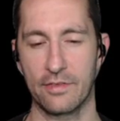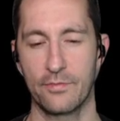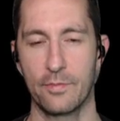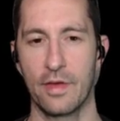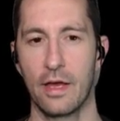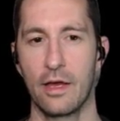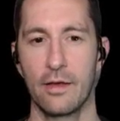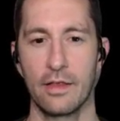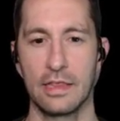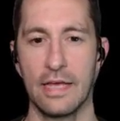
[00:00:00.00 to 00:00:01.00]
got
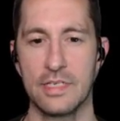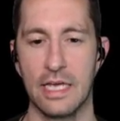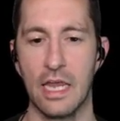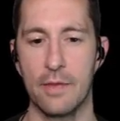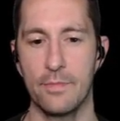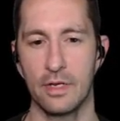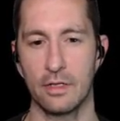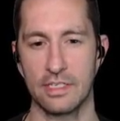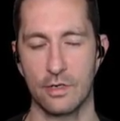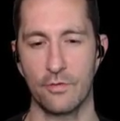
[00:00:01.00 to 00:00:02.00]
the left side and
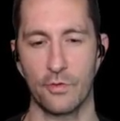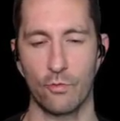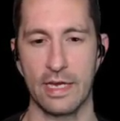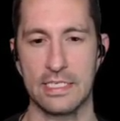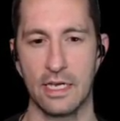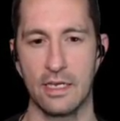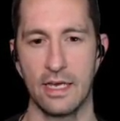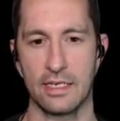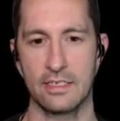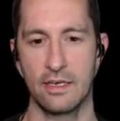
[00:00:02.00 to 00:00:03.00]
middle. Let's go for the right side
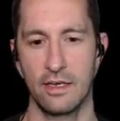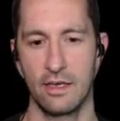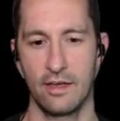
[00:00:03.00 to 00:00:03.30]
next.